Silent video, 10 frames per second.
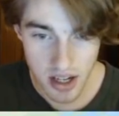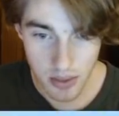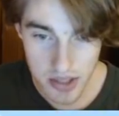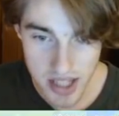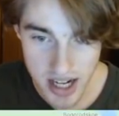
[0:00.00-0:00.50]

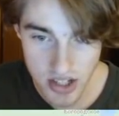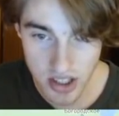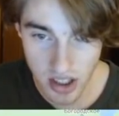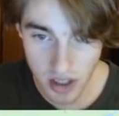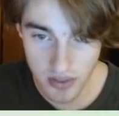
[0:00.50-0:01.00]
was
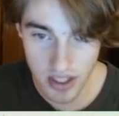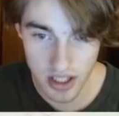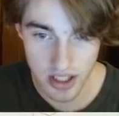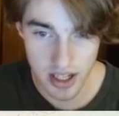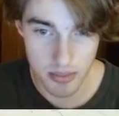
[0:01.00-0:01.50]
actually over
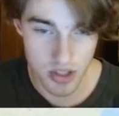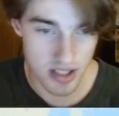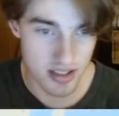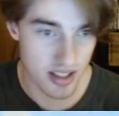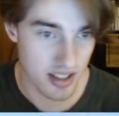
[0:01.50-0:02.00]
in
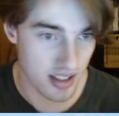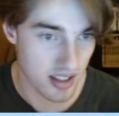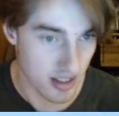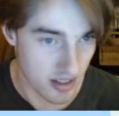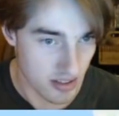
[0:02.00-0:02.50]
Kamchatka,
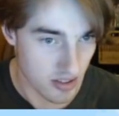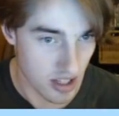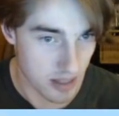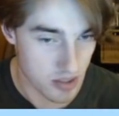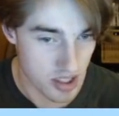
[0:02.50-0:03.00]
or
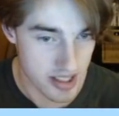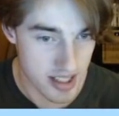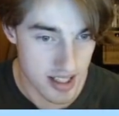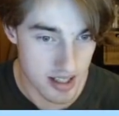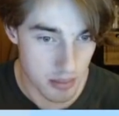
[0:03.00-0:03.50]

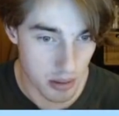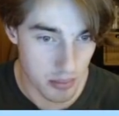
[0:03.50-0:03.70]
Kamchatsky